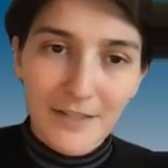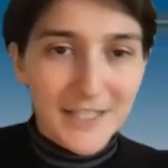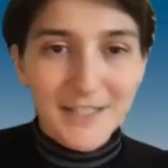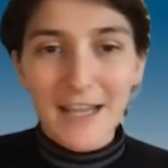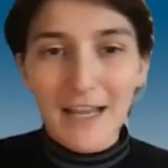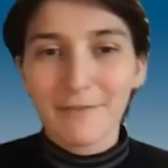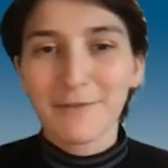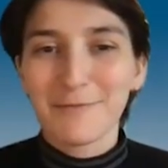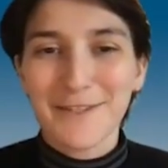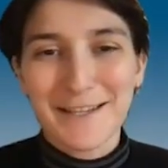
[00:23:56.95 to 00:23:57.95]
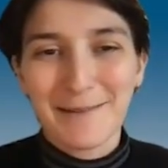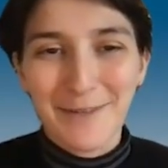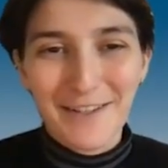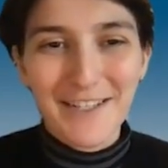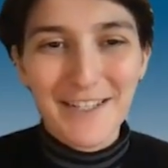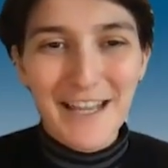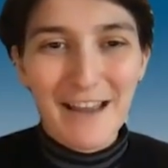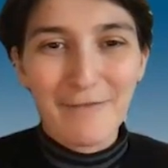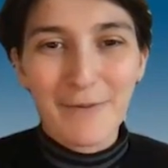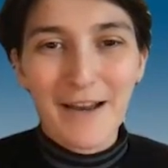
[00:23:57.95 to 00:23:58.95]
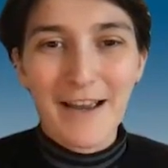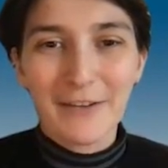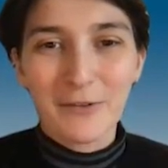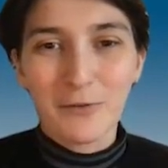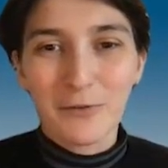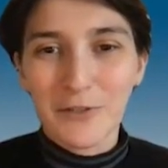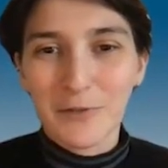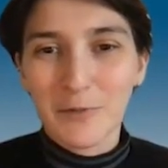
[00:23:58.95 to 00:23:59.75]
This is the subject. This is the FBI headquarters,